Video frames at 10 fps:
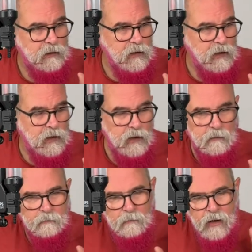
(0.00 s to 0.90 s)

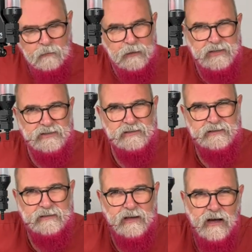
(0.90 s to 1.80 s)
my
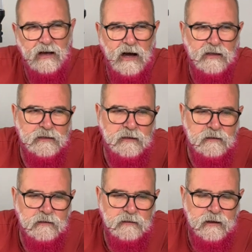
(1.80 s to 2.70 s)
pictures, I
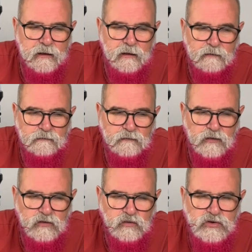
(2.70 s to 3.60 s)
think they
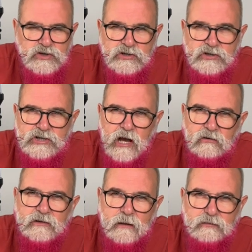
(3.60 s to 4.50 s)
have too
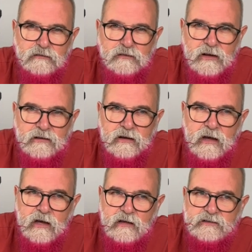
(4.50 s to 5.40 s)
shallow depth of field.
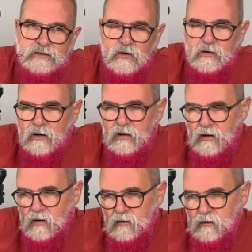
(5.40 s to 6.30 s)
So
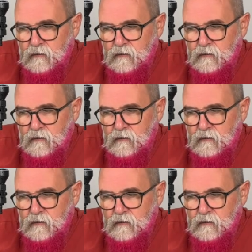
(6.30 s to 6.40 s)
on the